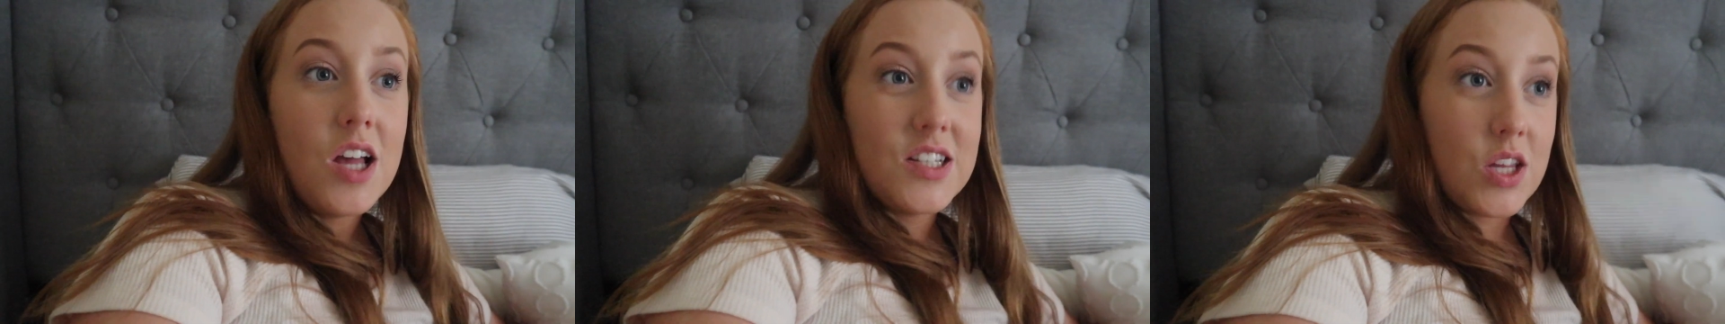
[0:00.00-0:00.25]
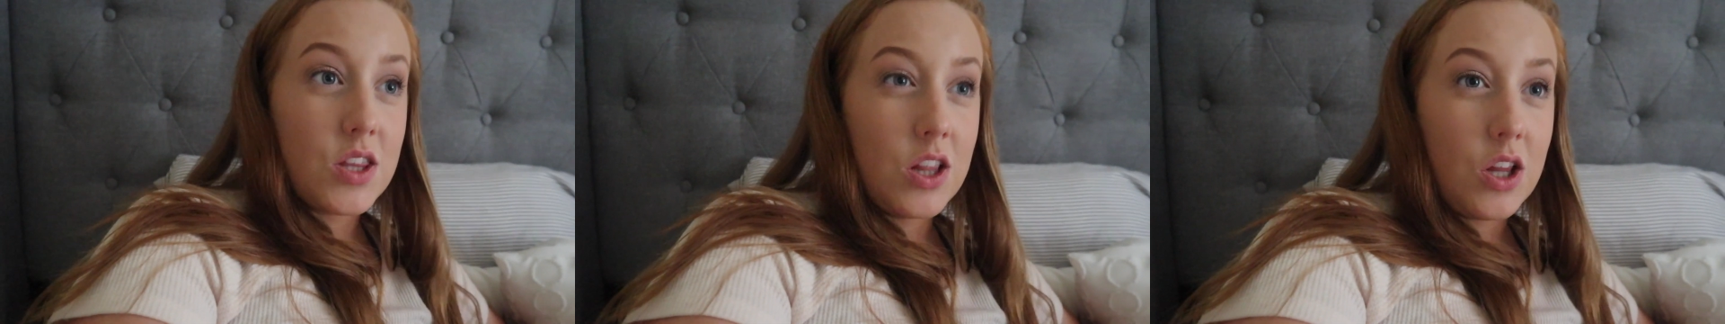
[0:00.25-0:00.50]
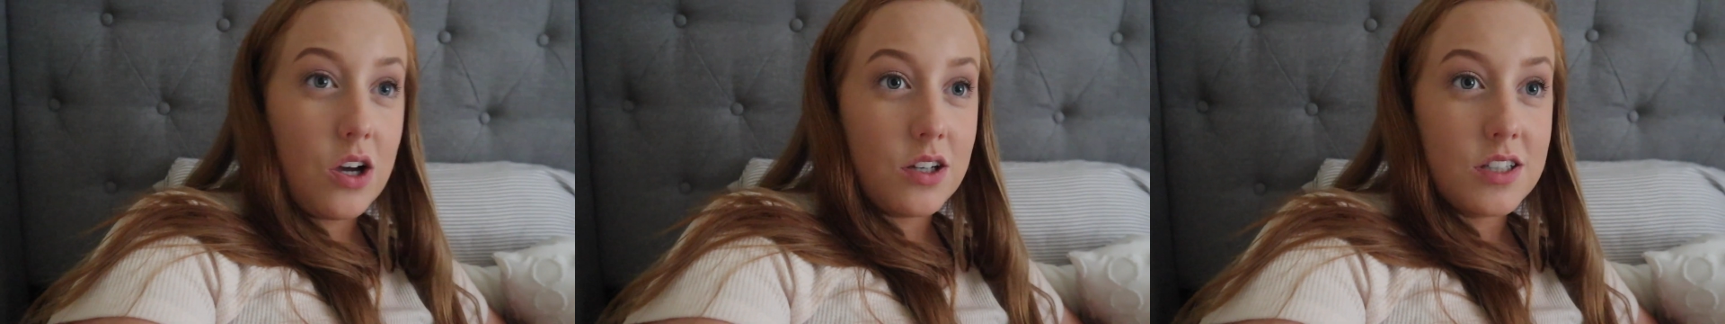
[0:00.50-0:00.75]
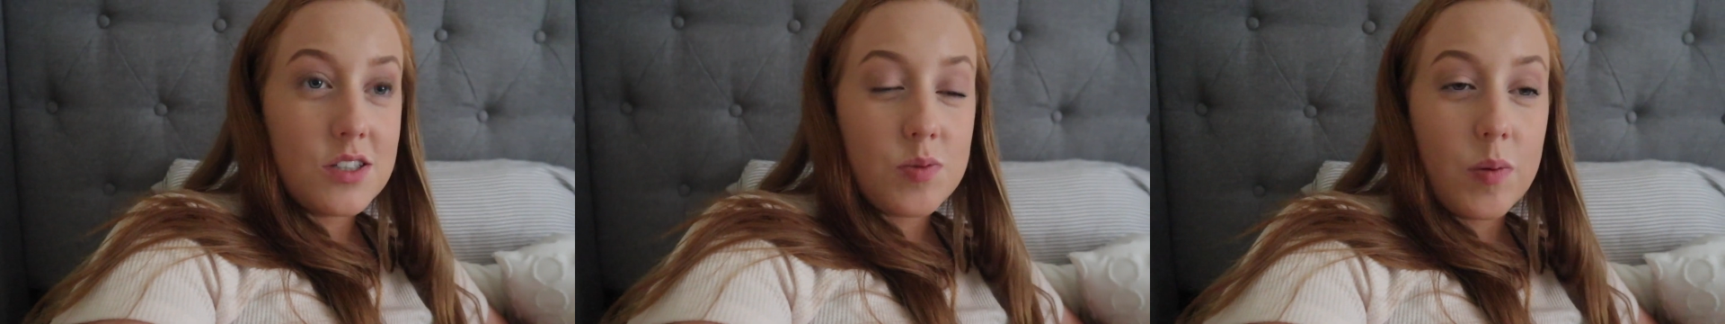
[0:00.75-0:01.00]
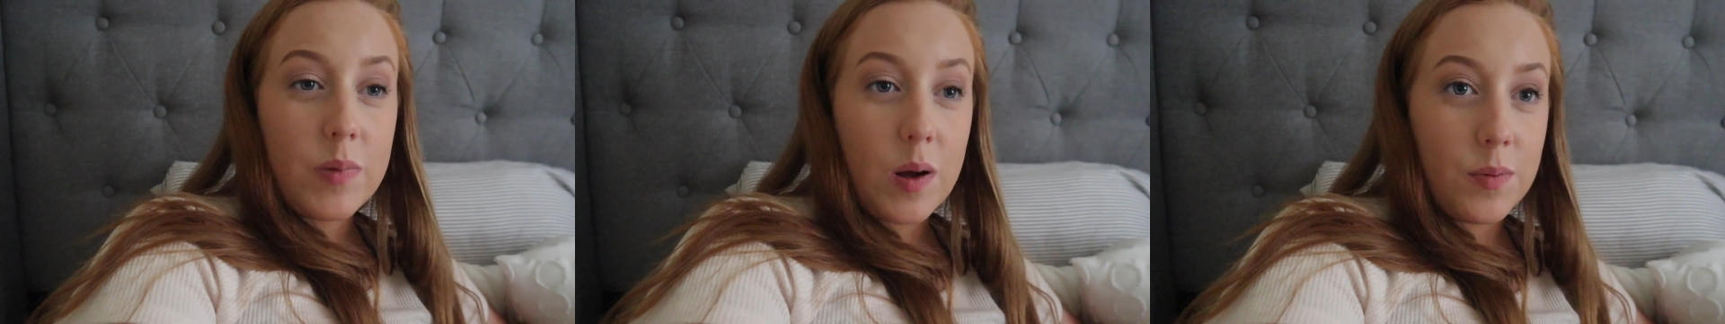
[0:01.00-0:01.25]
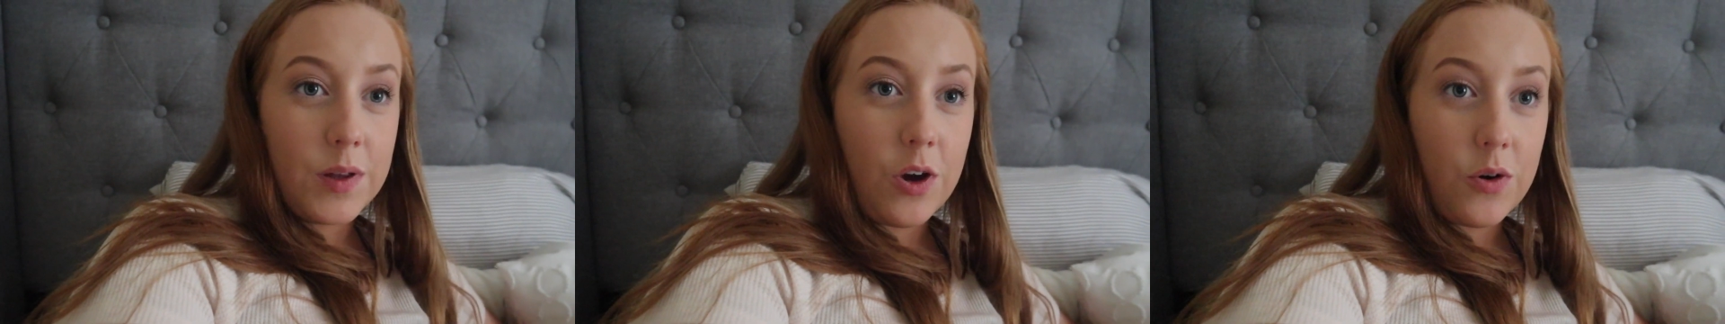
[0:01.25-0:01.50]
So the longest we'll
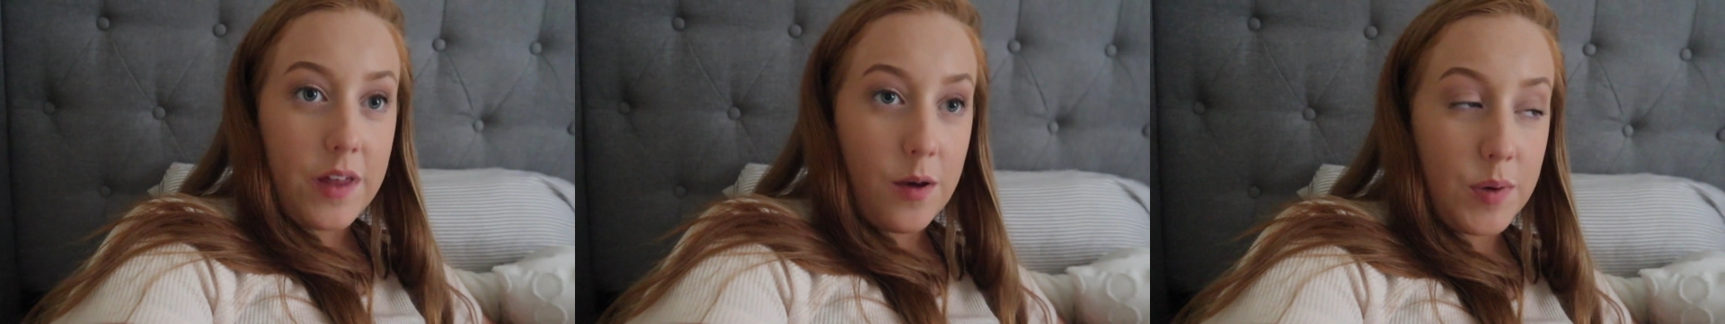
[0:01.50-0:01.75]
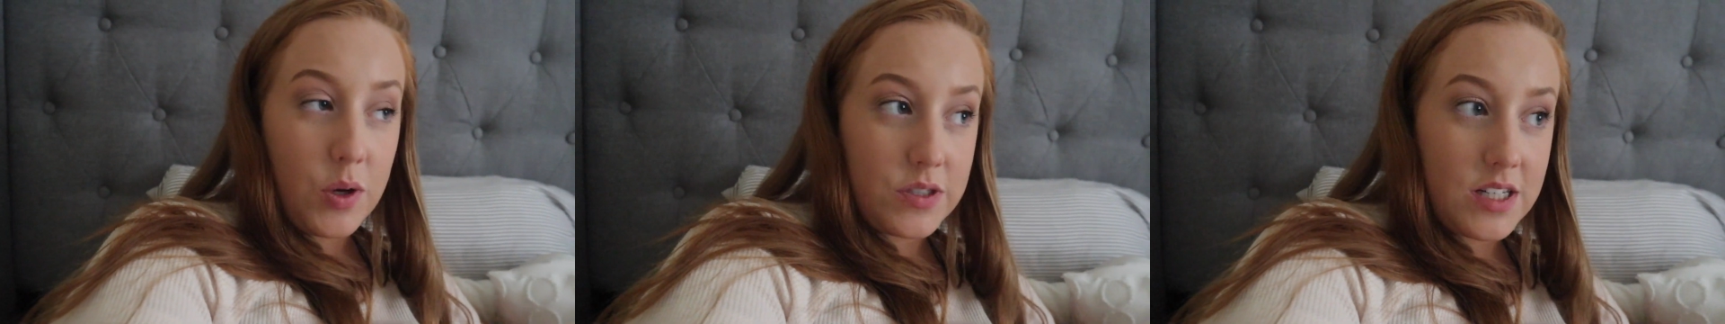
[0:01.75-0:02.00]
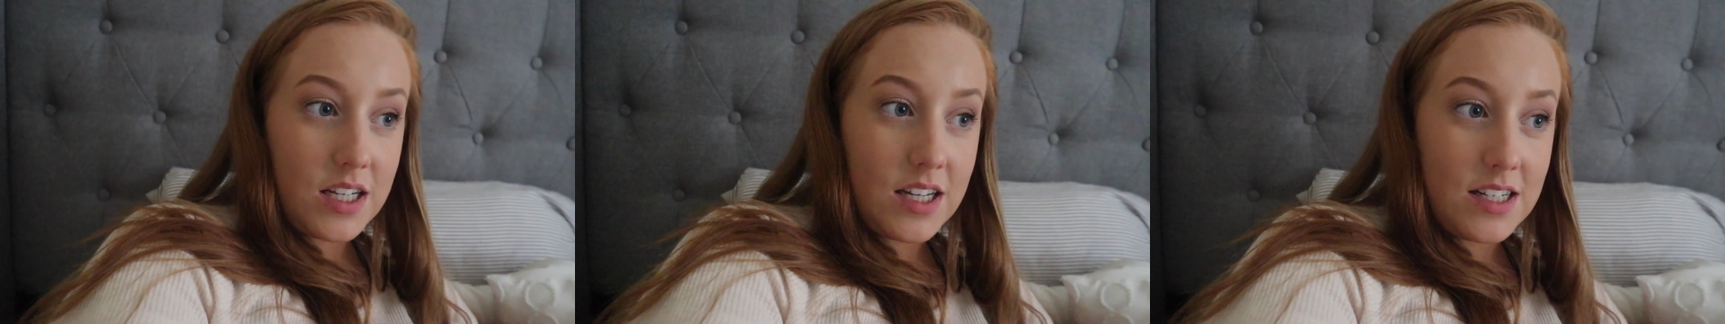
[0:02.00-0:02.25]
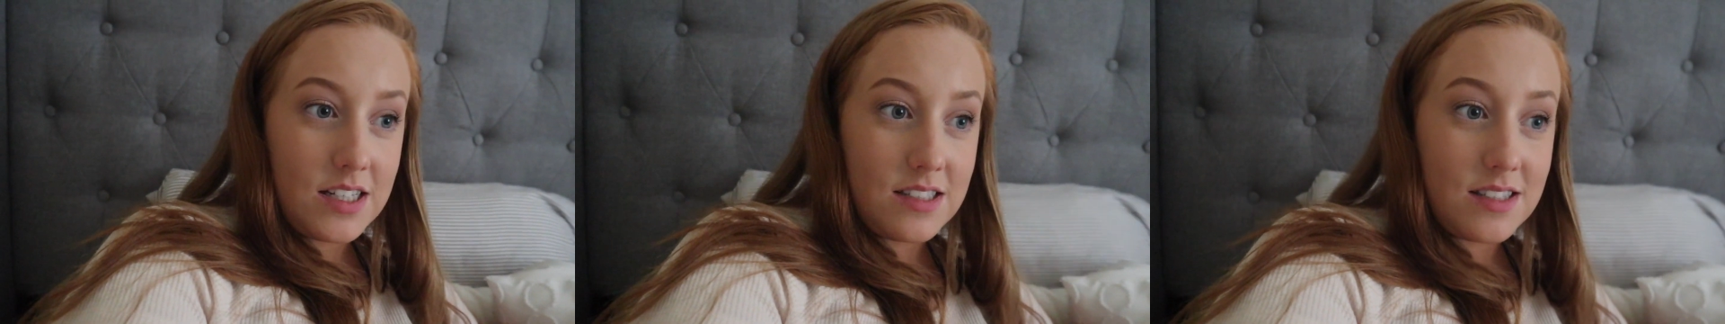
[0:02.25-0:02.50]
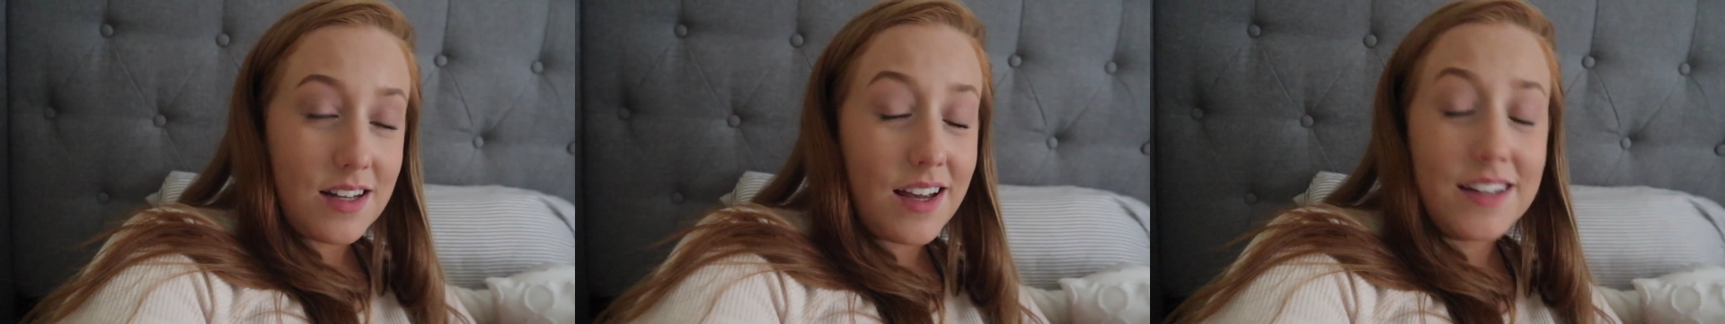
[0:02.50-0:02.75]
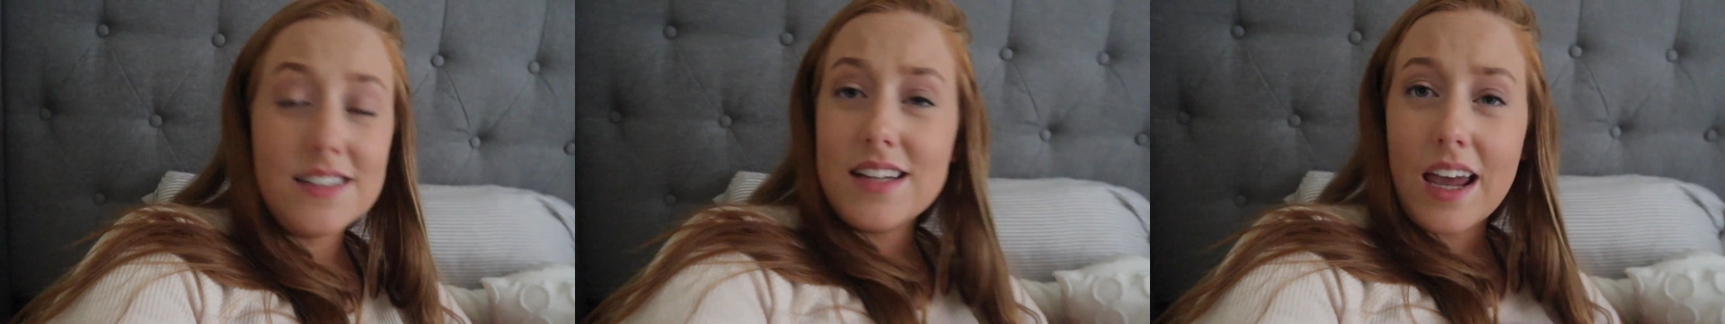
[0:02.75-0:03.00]
probably go without posting is
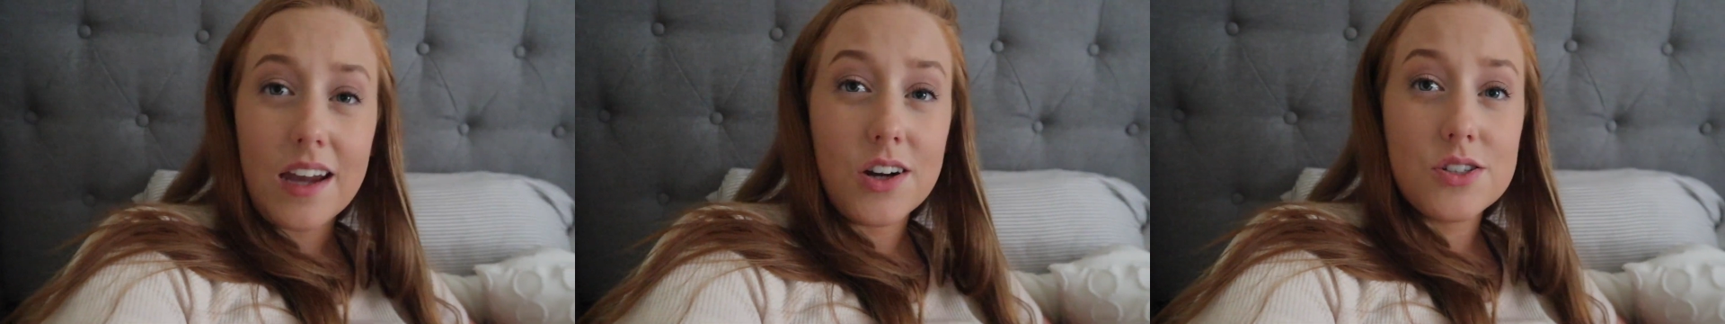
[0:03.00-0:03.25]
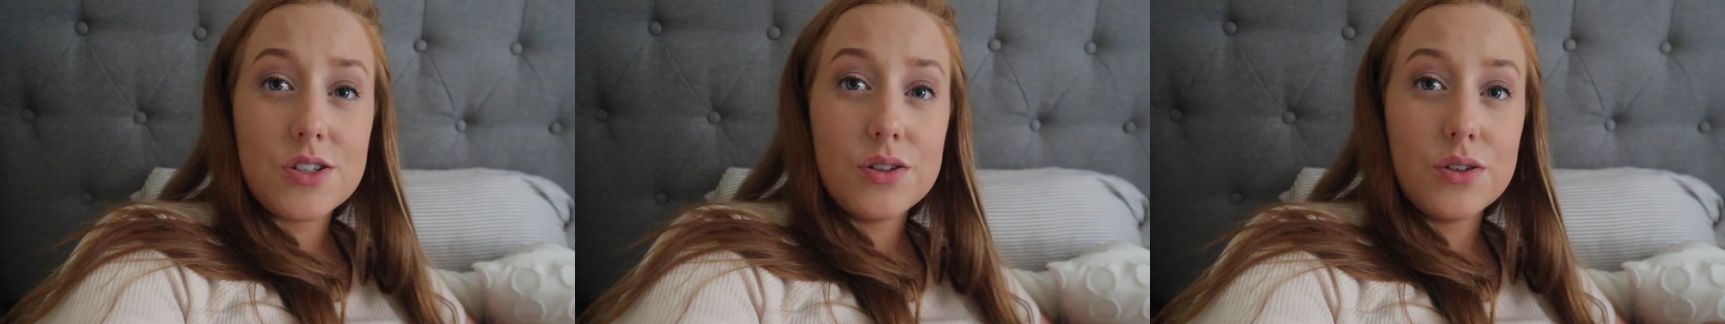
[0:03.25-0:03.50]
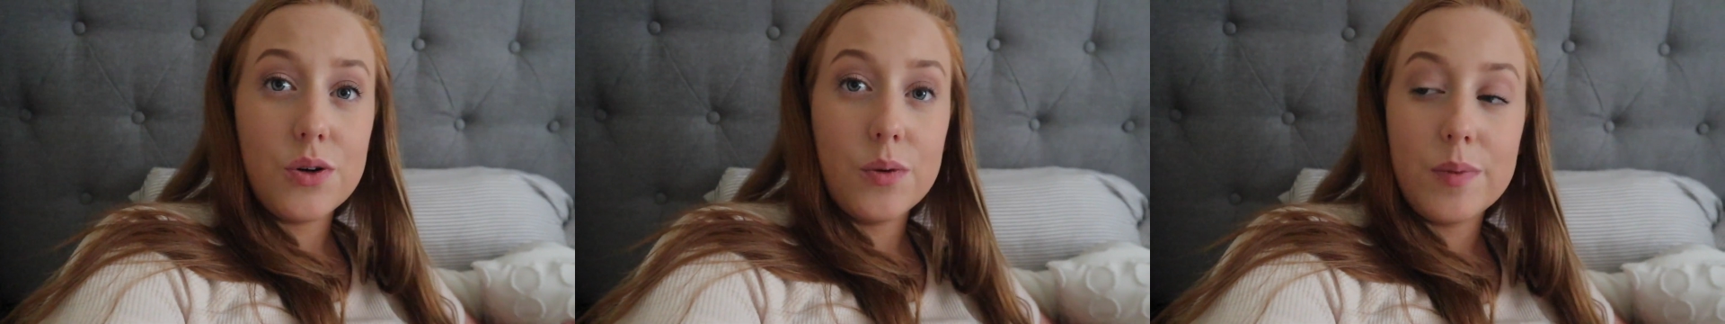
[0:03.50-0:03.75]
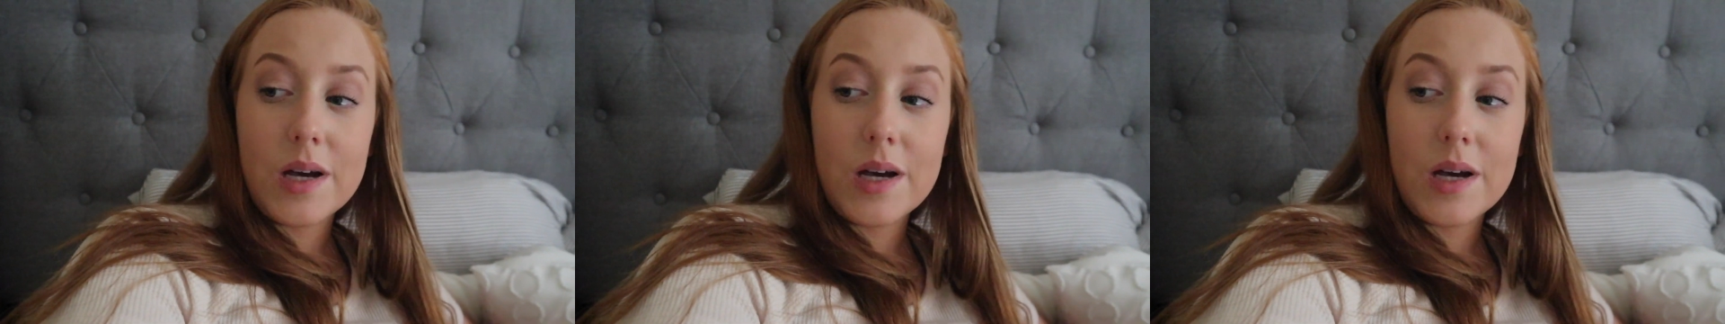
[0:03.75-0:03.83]
a day or two,